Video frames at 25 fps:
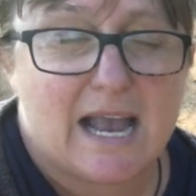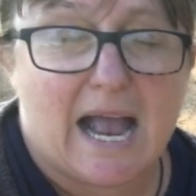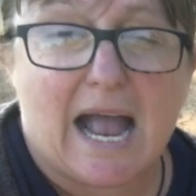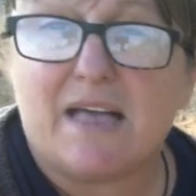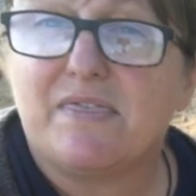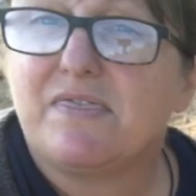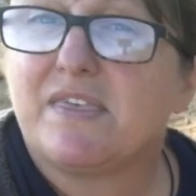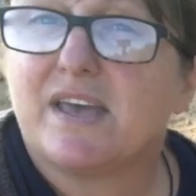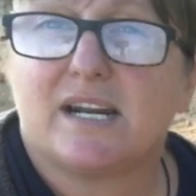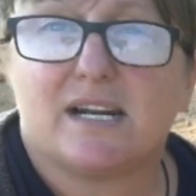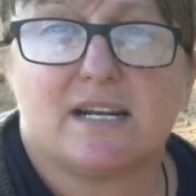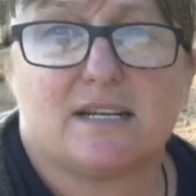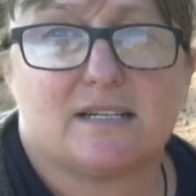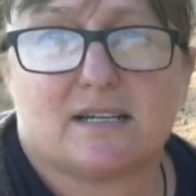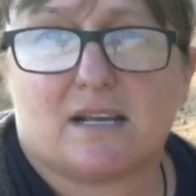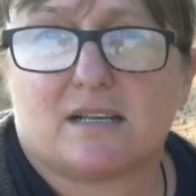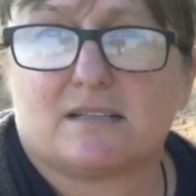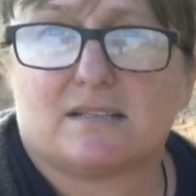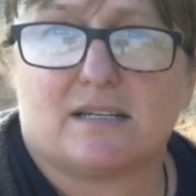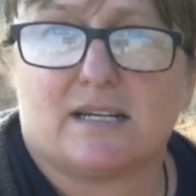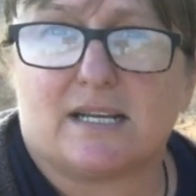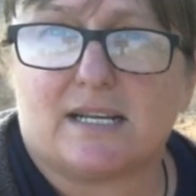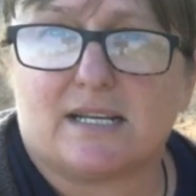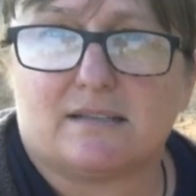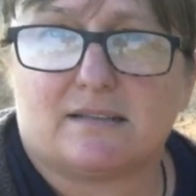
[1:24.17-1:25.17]
and then it
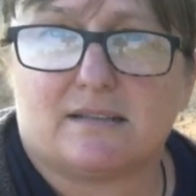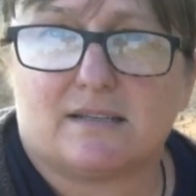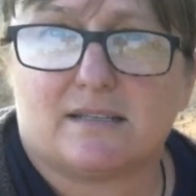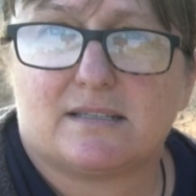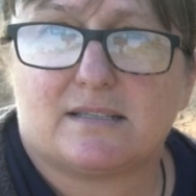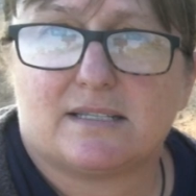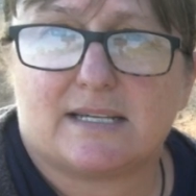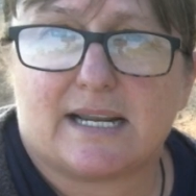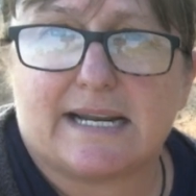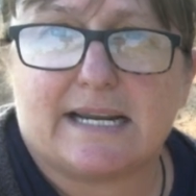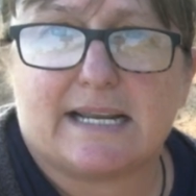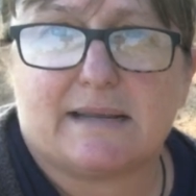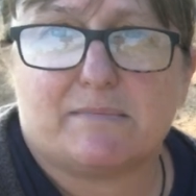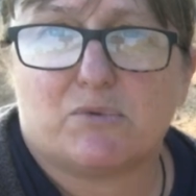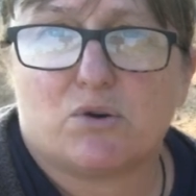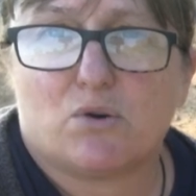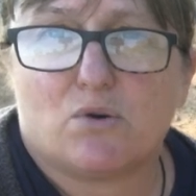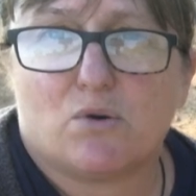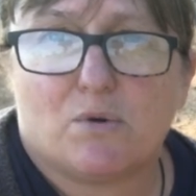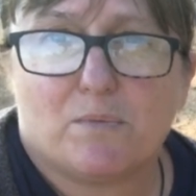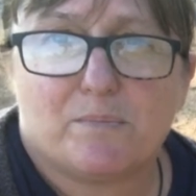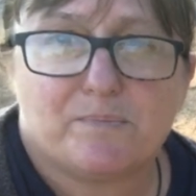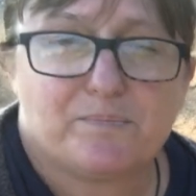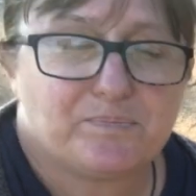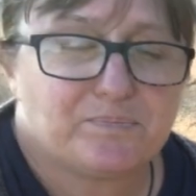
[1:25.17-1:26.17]
doesn't exist
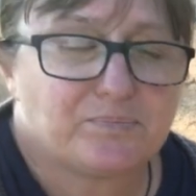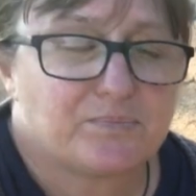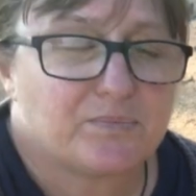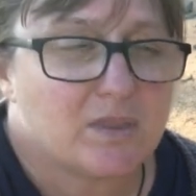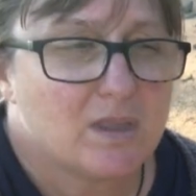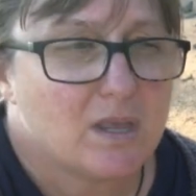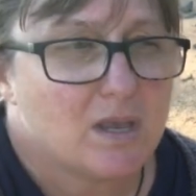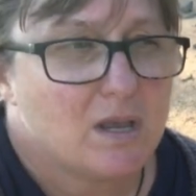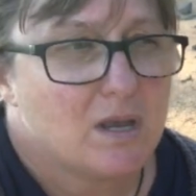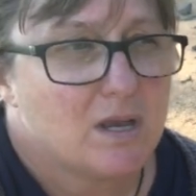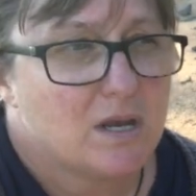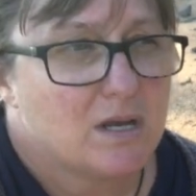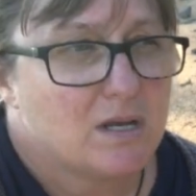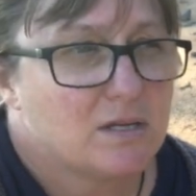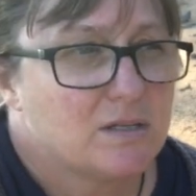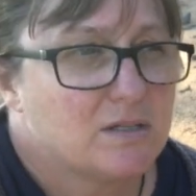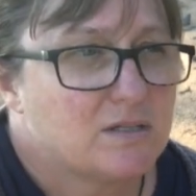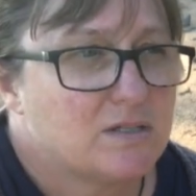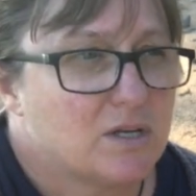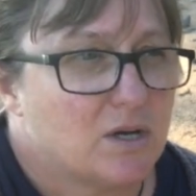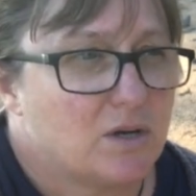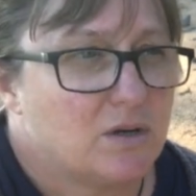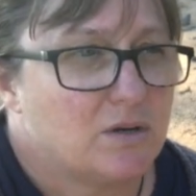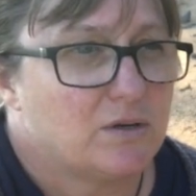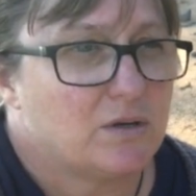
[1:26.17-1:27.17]
anymore.
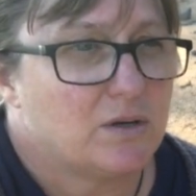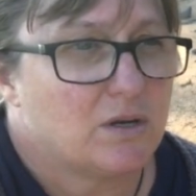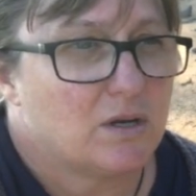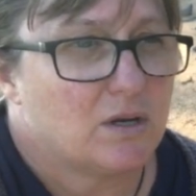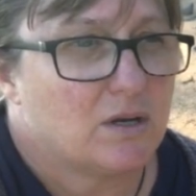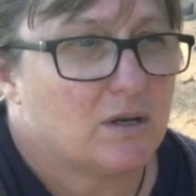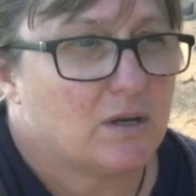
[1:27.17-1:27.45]
So